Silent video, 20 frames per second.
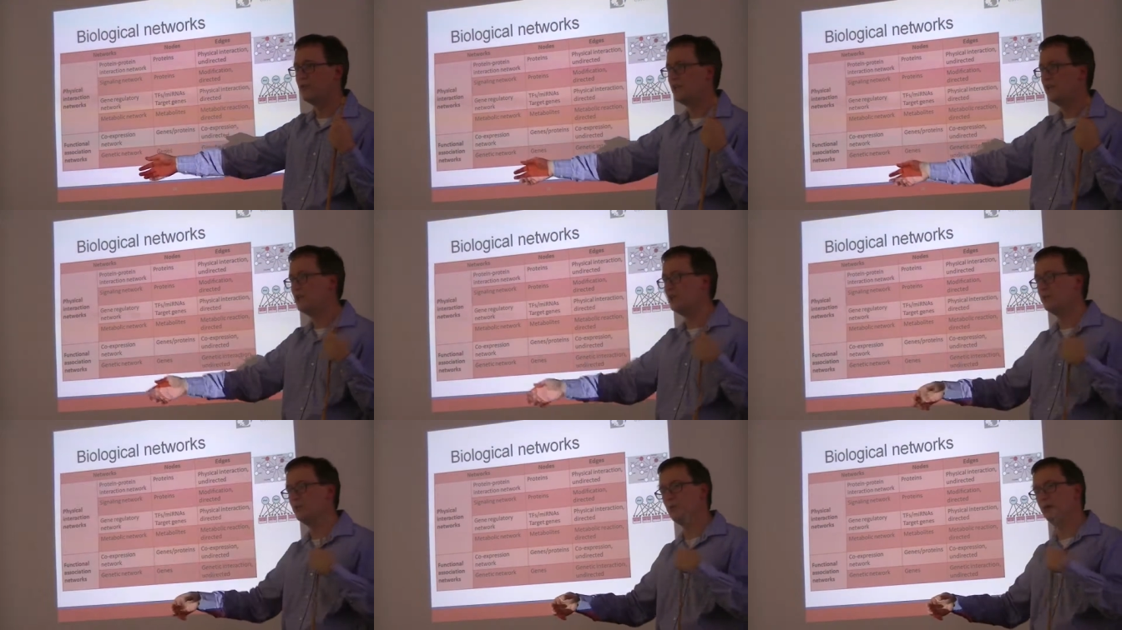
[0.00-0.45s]

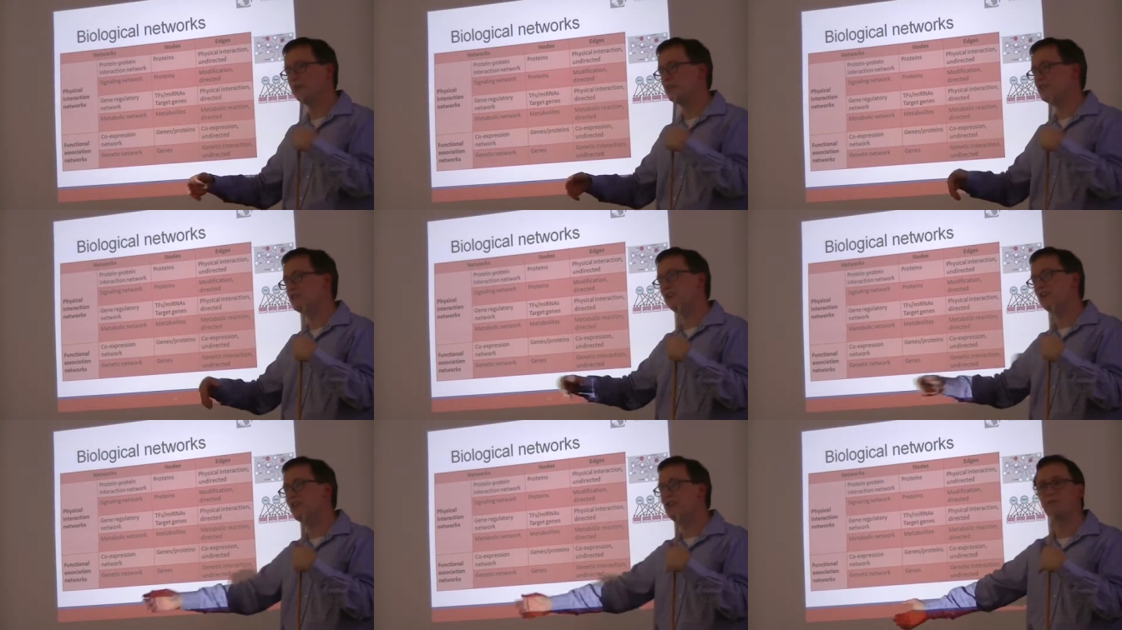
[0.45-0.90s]
in a way that
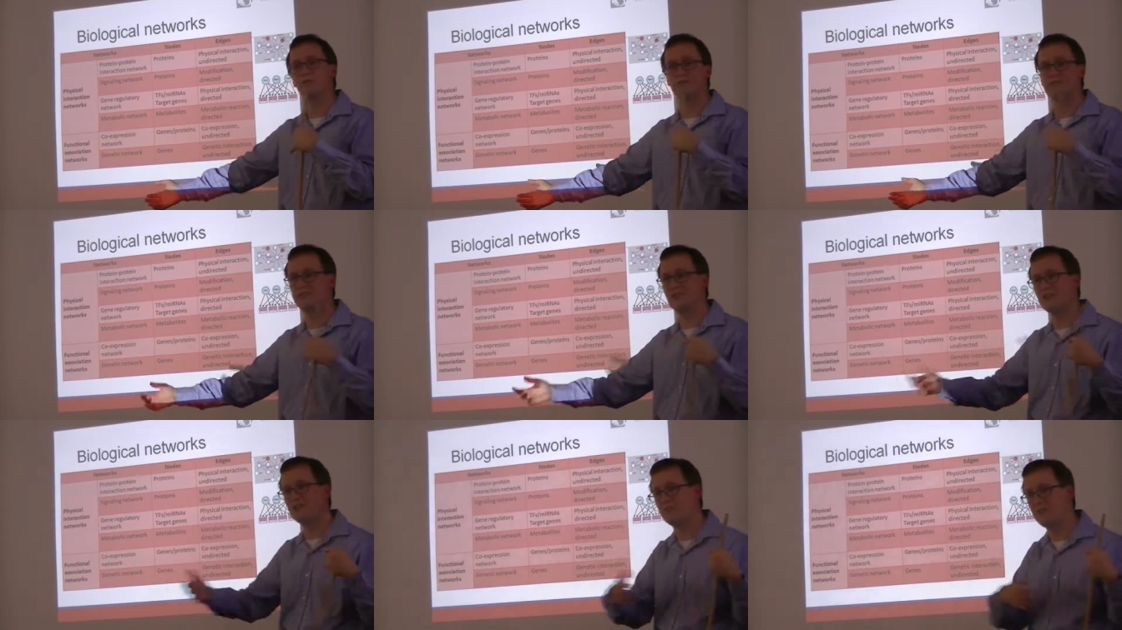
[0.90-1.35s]
the other is
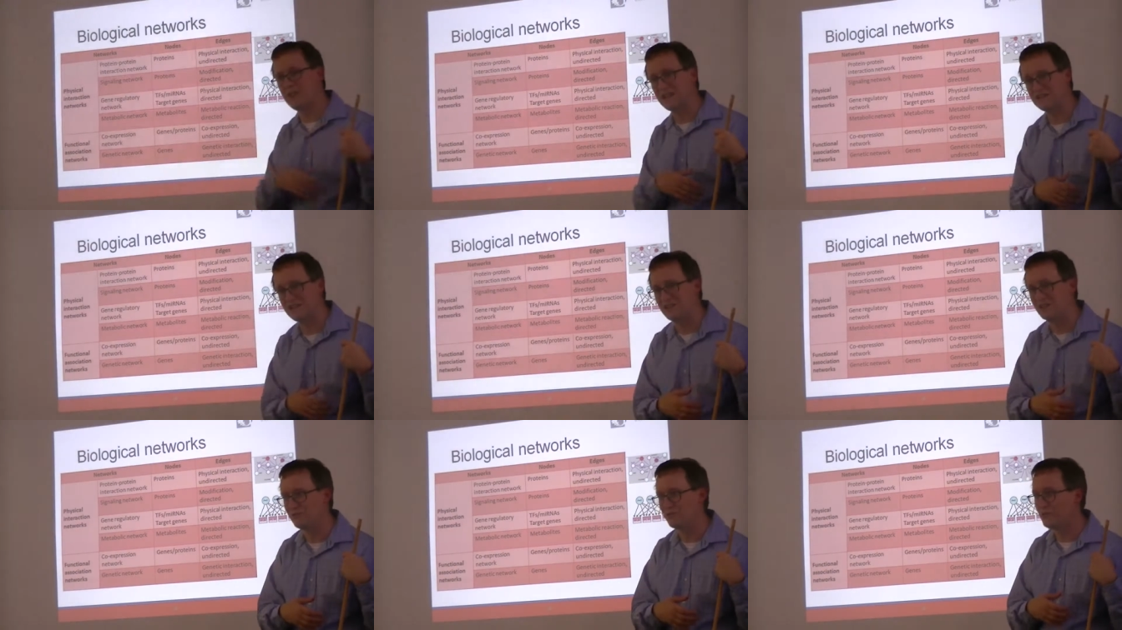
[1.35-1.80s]
not
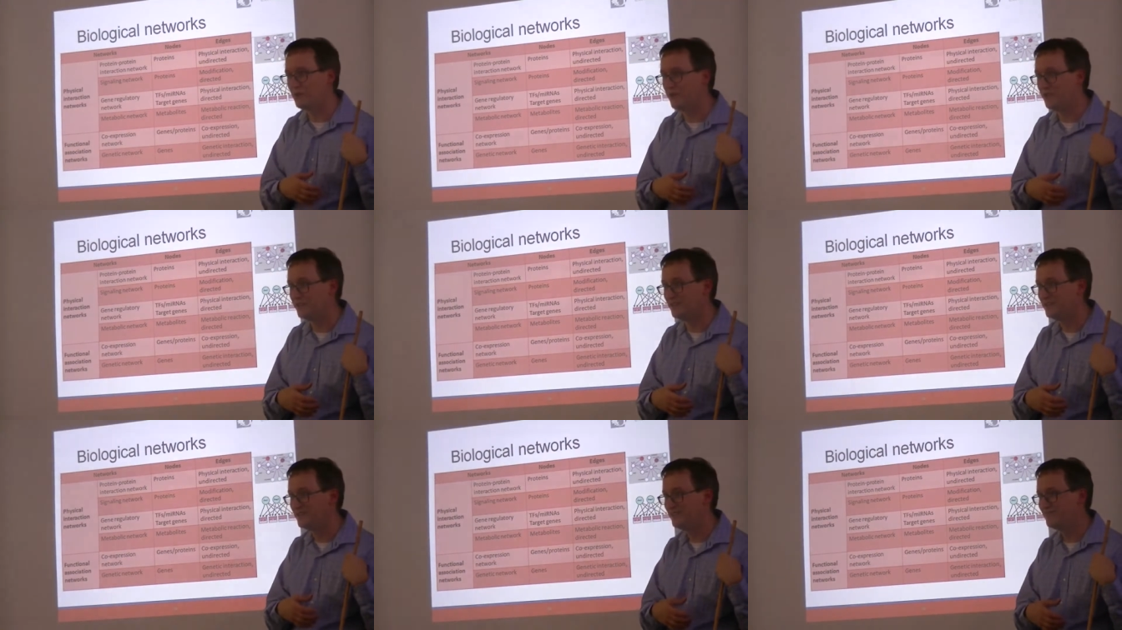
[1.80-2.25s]
impacting the
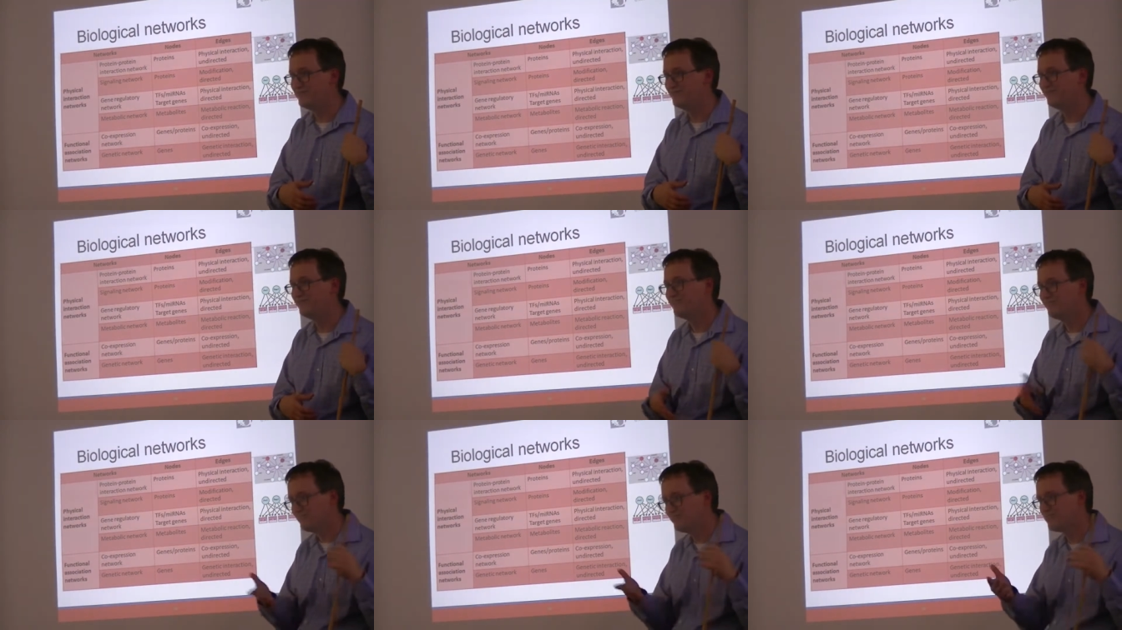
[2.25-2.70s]
one.
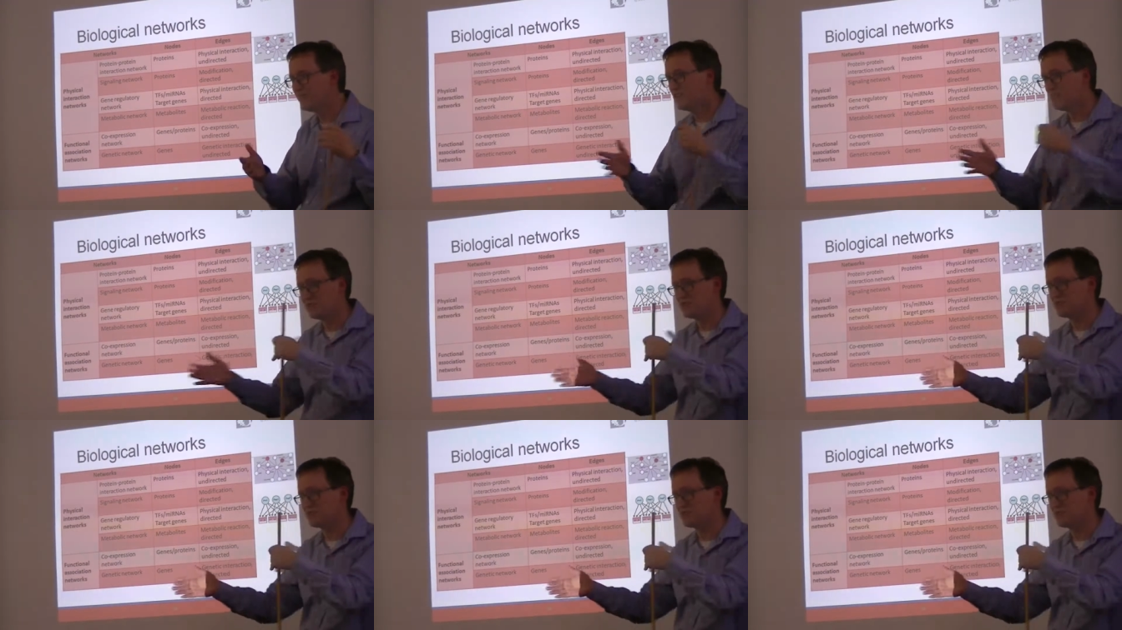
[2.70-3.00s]
And